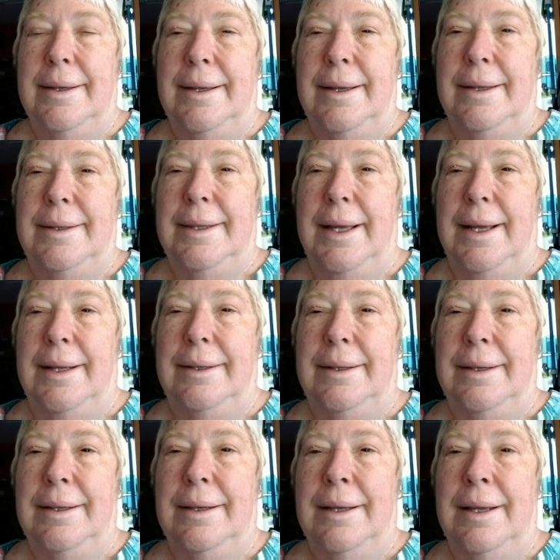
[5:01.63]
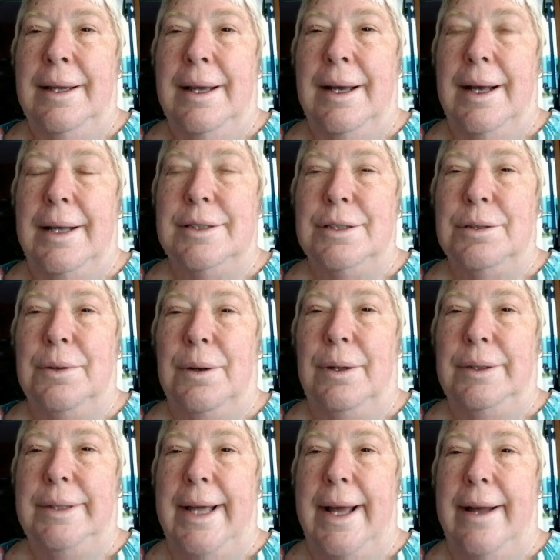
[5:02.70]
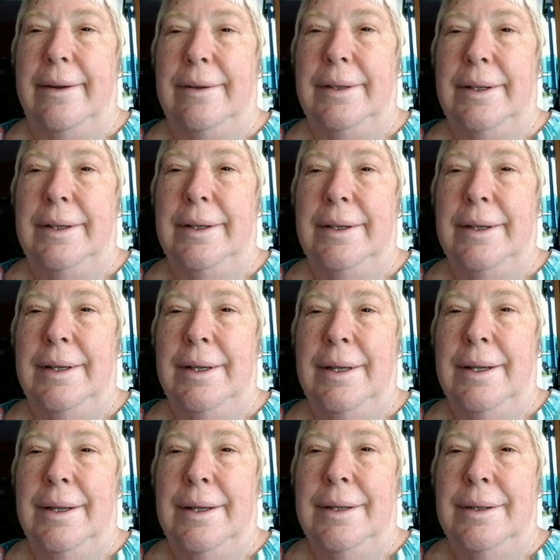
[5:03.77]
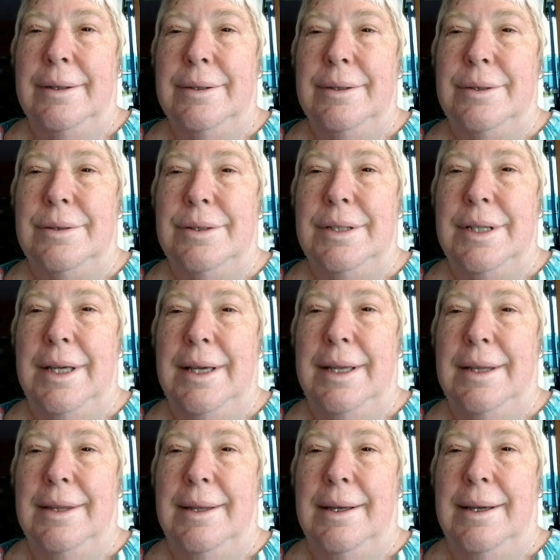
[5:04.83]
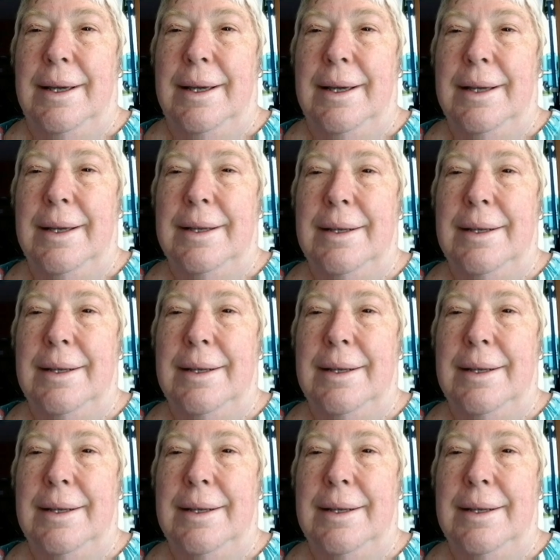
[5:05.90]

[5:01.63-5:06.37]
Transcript: and then I scroll down to see the